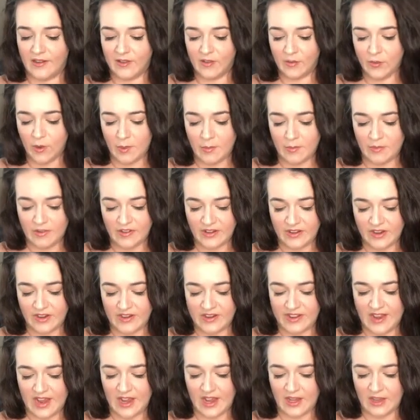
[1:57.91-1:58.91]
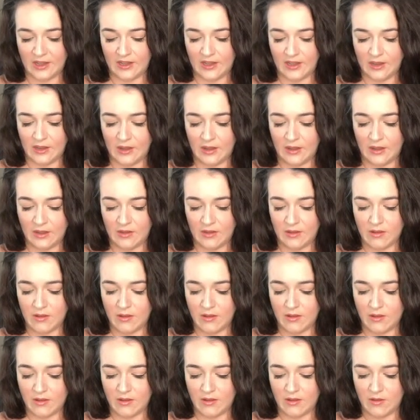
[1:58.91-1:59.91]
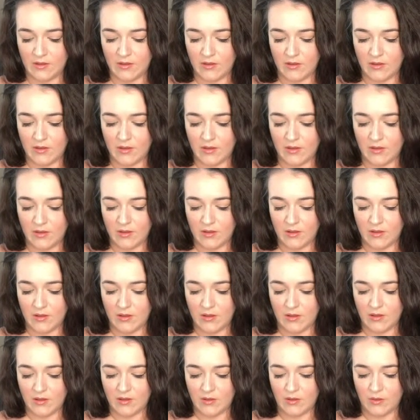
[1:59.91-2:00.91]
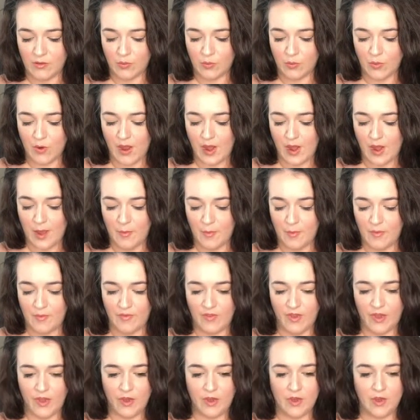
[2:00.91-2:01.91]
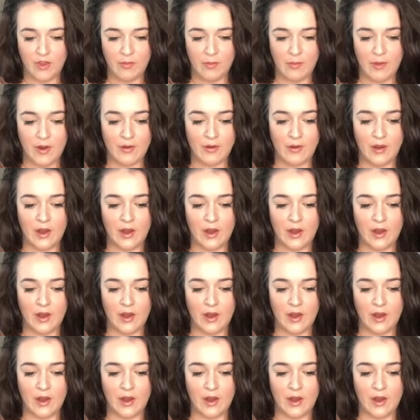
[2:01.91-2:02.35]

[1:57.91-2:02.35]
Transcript: So I'm just going to take a little swipe of the earth metal